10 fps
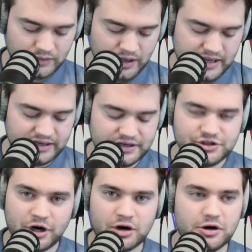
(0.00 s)
and in
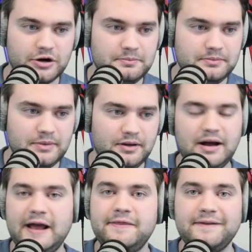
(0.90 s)
turn,
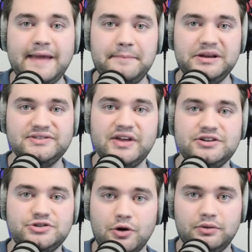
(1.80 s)
I think that means they
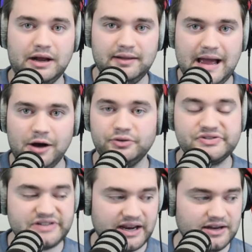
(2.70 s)
don't allow
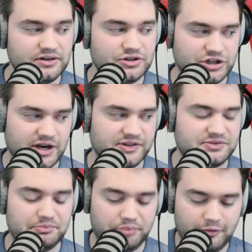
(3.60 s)
second chance
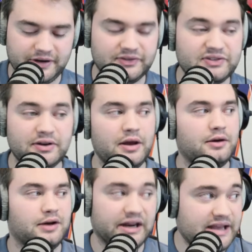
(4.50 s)
points.
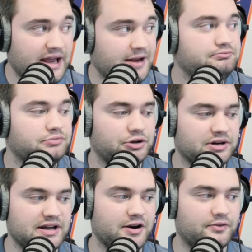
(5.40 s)
Again, you can head over